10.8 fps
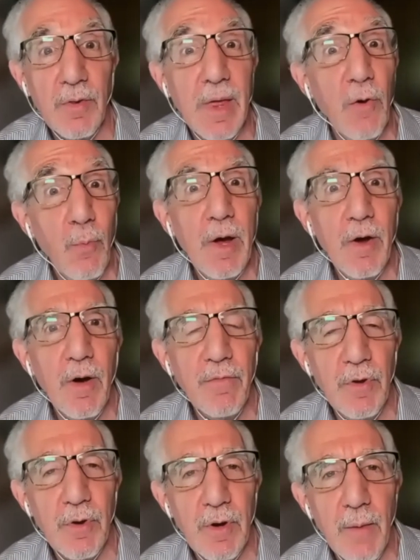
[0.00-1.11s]
are they aware of
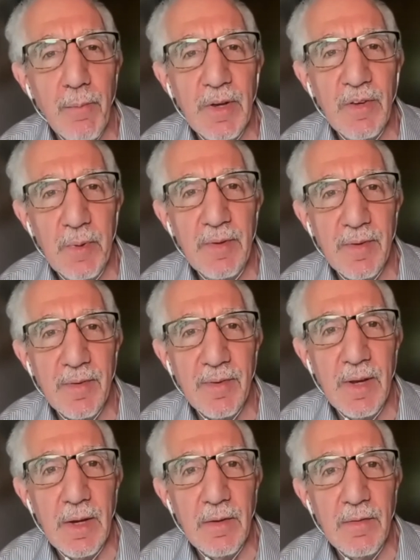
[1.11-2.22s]
your company's business
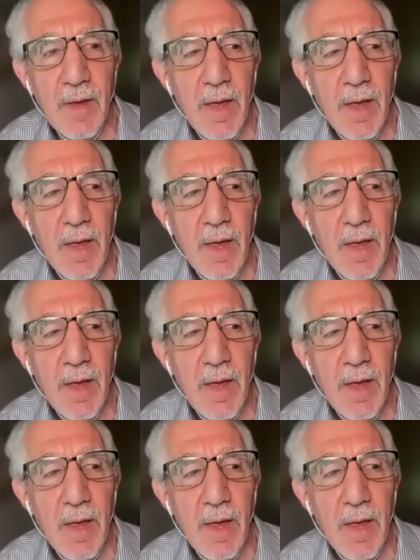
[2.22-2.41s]
needs?